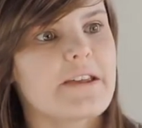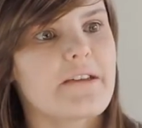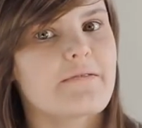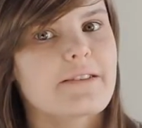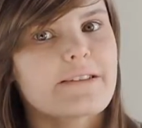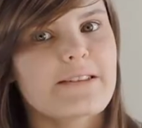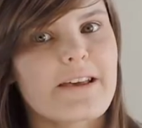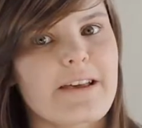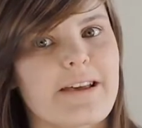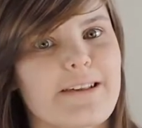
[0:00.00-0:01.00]
year it's
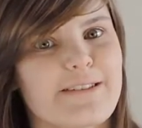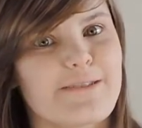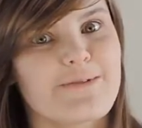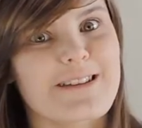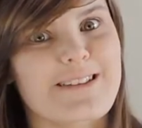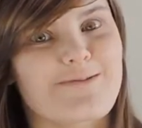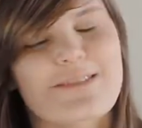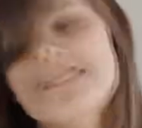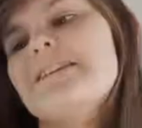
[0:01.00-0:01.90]
Suicide Squad.